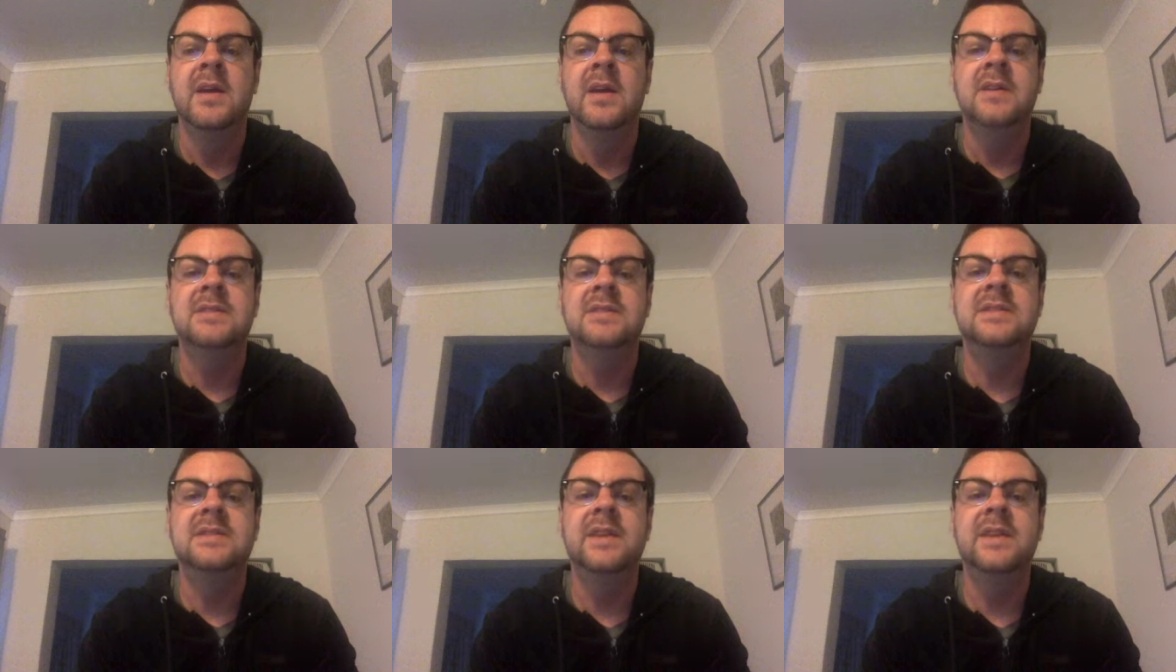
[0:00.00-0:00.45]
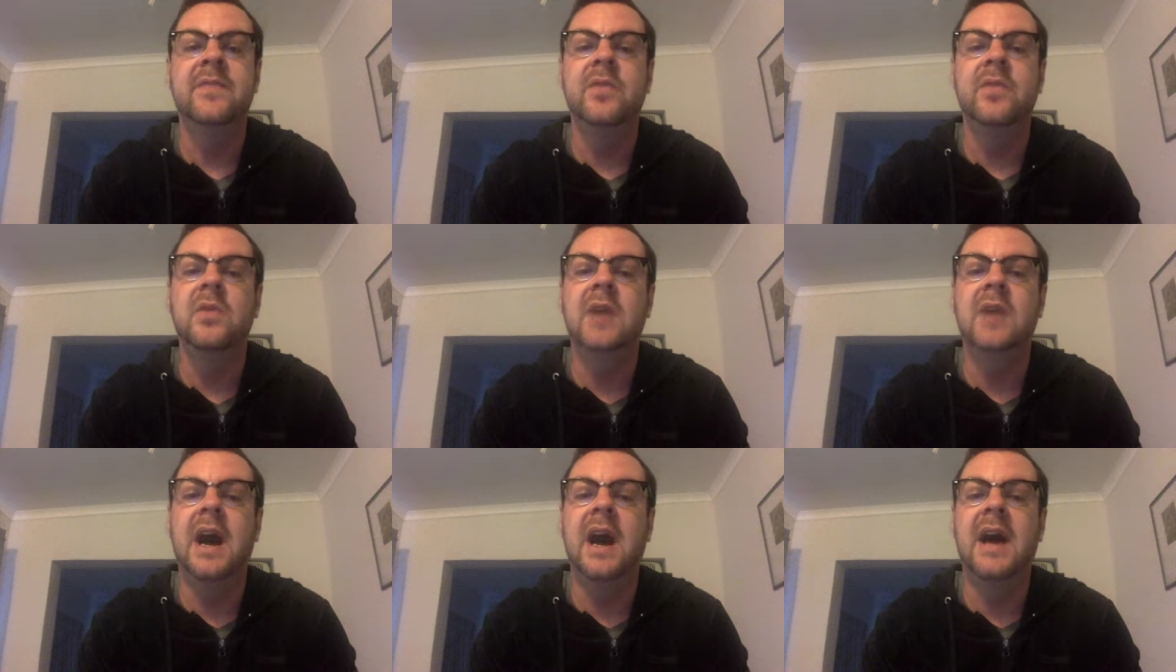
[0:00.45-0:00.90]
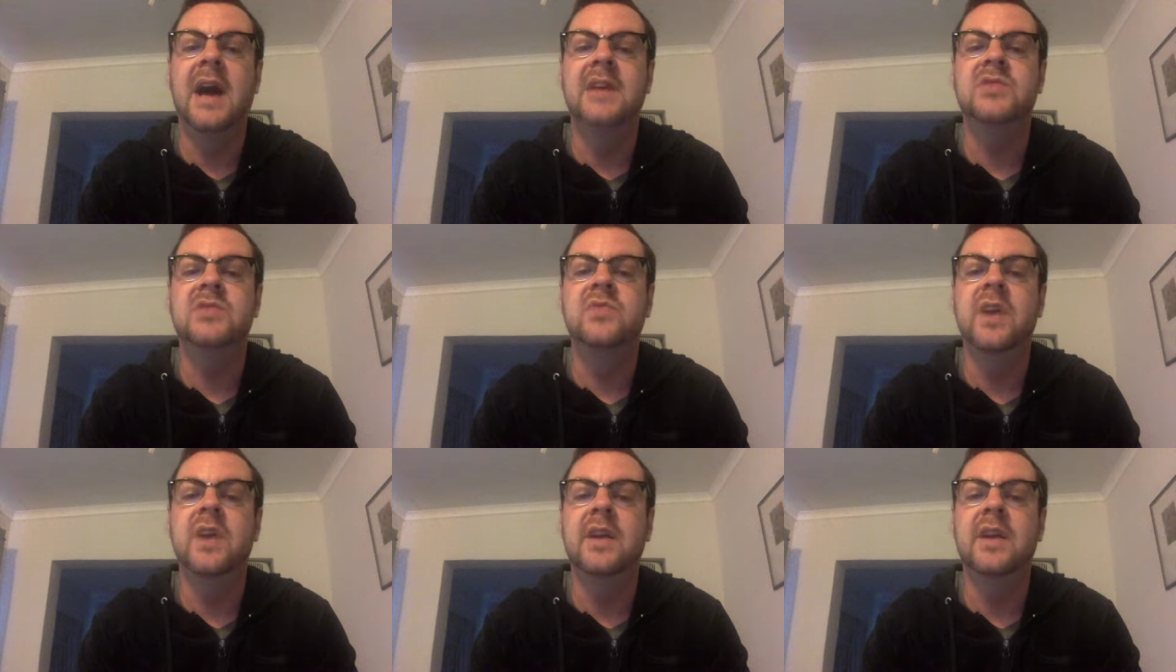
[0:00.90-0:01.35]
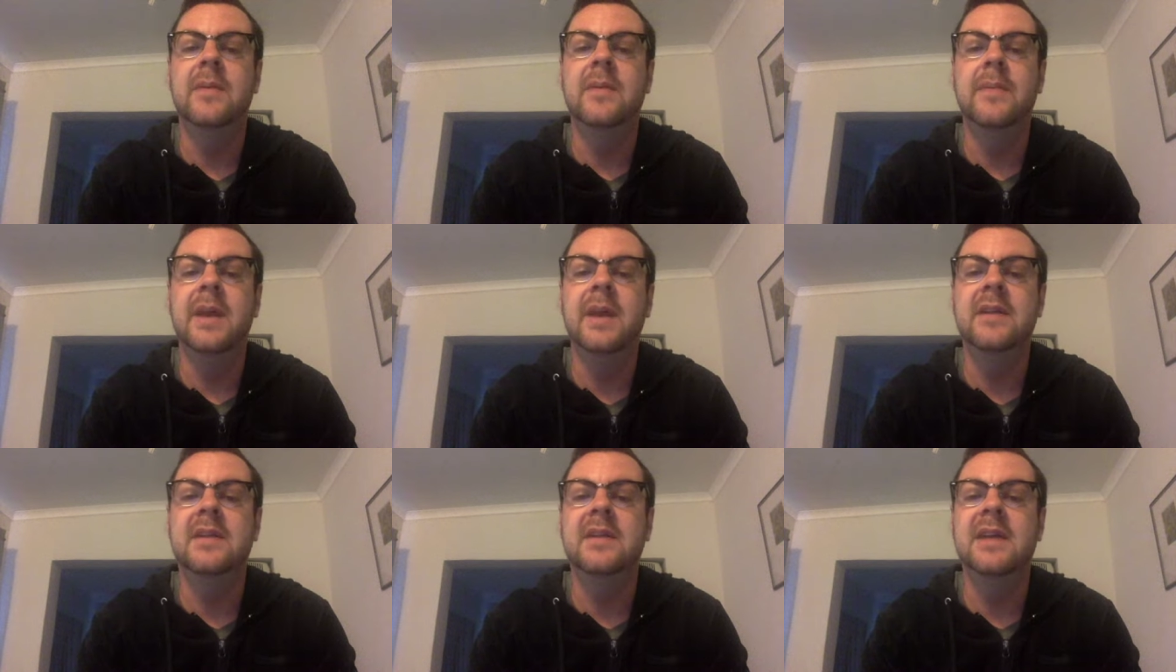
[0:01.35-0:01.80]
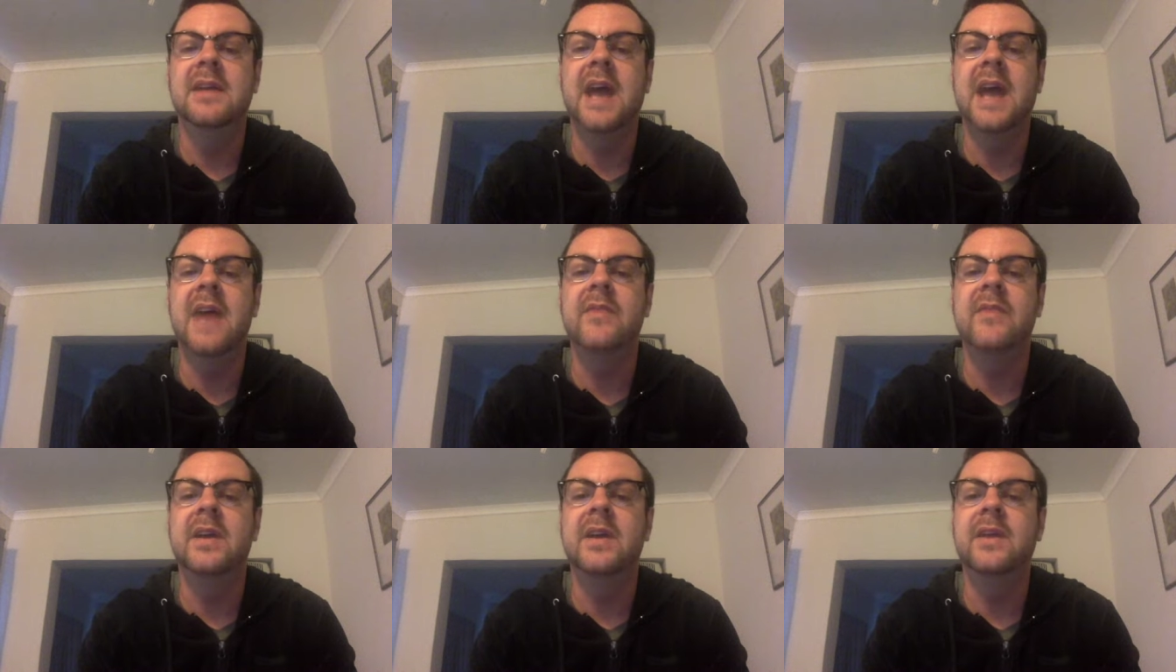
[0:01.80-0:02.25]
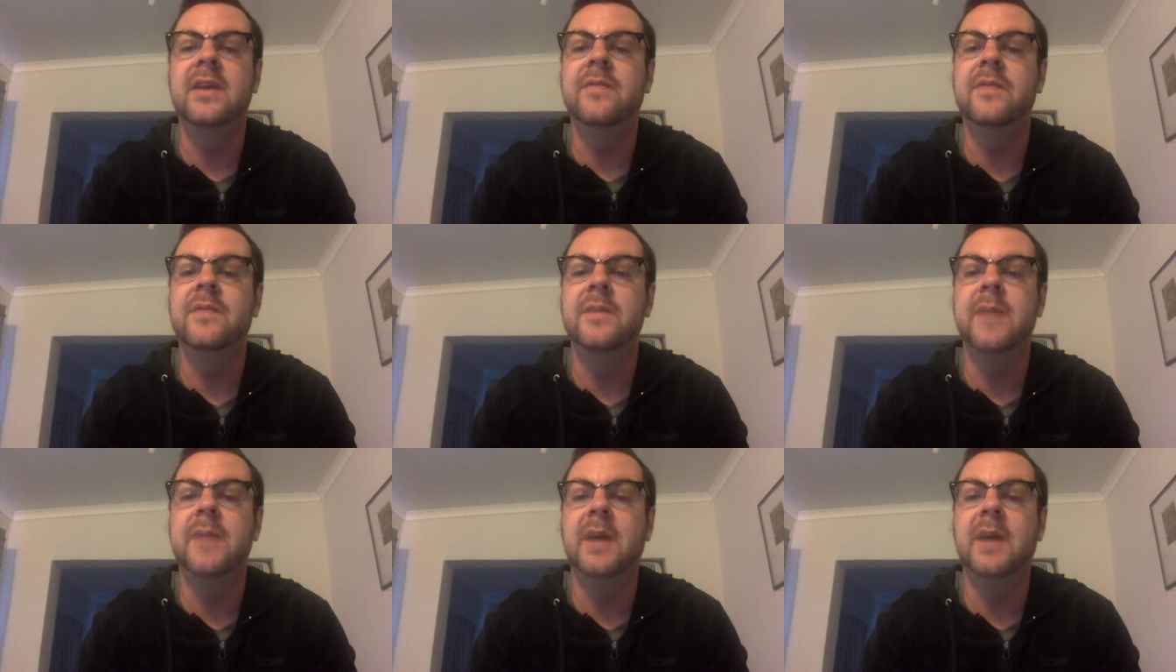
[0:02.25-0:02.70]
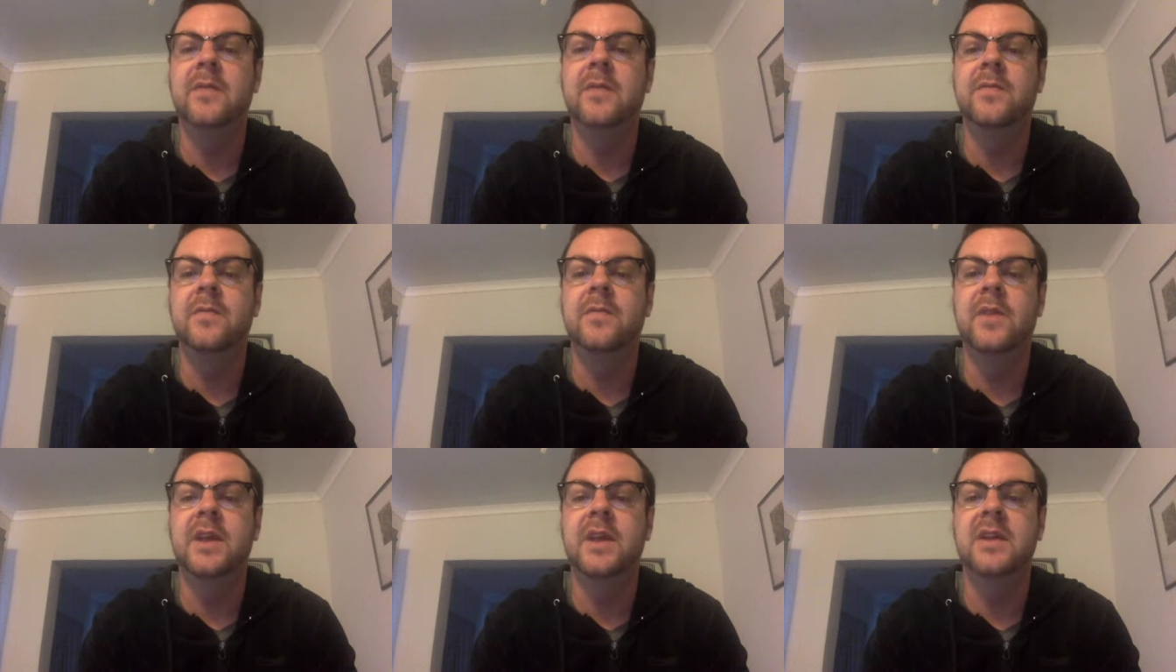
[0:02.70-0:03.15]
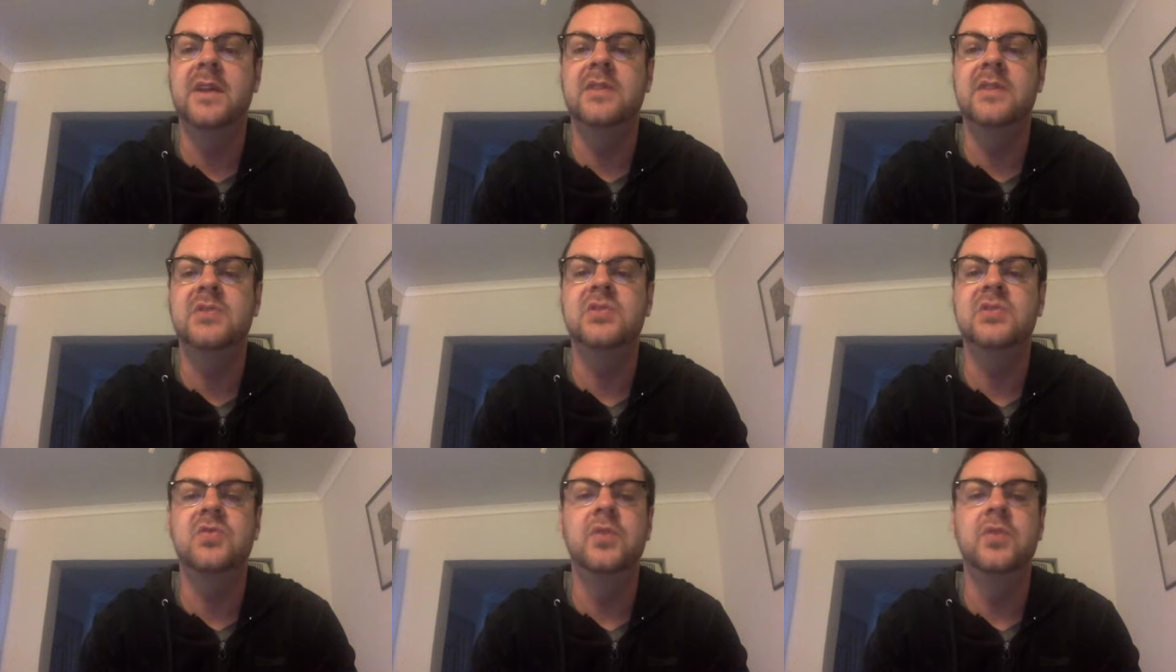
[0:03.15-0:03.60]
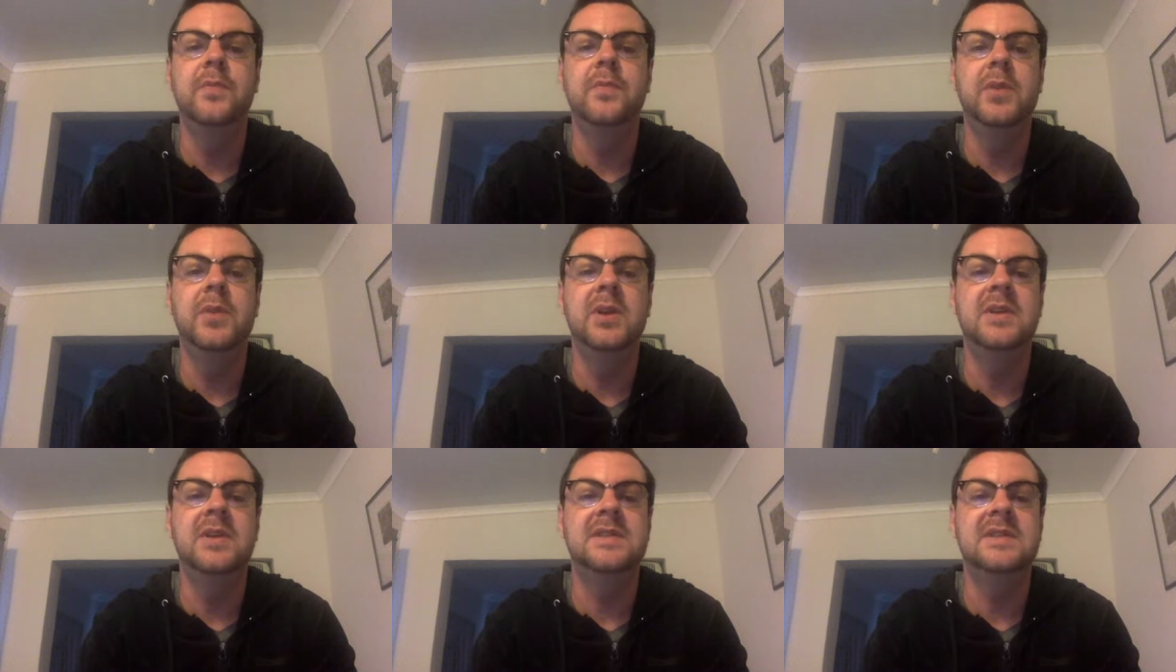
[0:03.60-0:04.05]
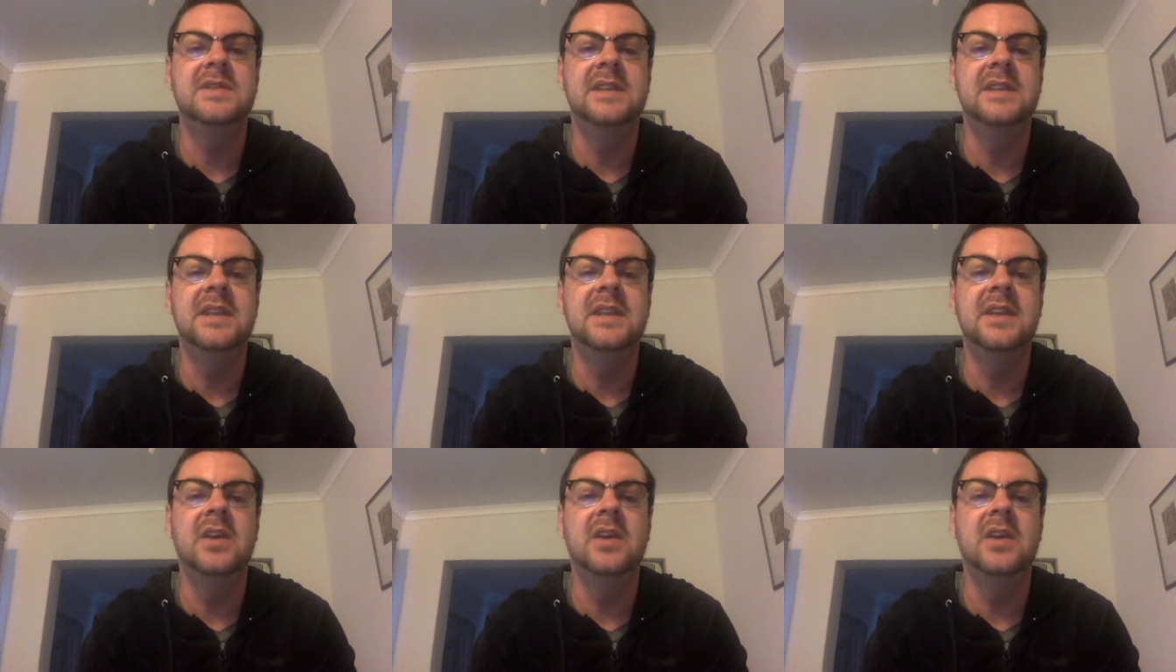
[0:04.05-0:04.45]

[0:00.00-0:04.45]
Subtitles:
Several guides recommended having a female friend scrupulously